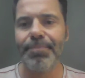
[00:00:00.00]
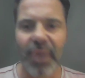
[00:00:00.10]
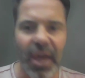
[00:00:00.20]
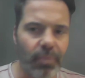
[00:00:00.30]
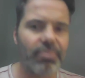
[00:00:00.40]

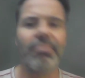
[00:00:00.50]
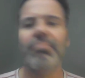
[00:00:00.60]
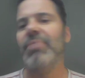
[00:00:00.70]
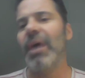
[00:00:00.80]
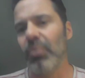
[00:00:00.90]
and
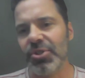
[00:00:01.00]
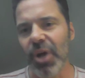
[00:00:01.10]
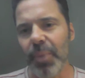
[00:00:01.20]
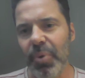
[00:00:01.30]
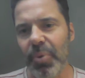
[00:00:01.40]
then we
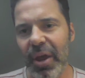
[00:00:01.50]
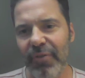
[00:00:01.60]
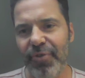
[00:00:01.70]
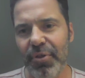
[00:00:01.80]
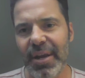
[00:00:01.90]
start
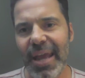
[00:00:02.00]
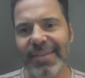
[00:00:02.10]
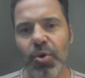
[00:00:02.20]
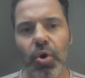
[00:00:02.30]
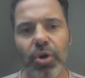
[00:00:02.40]
preparing for the
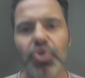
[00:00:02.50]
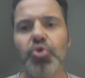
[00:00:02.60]
next cohort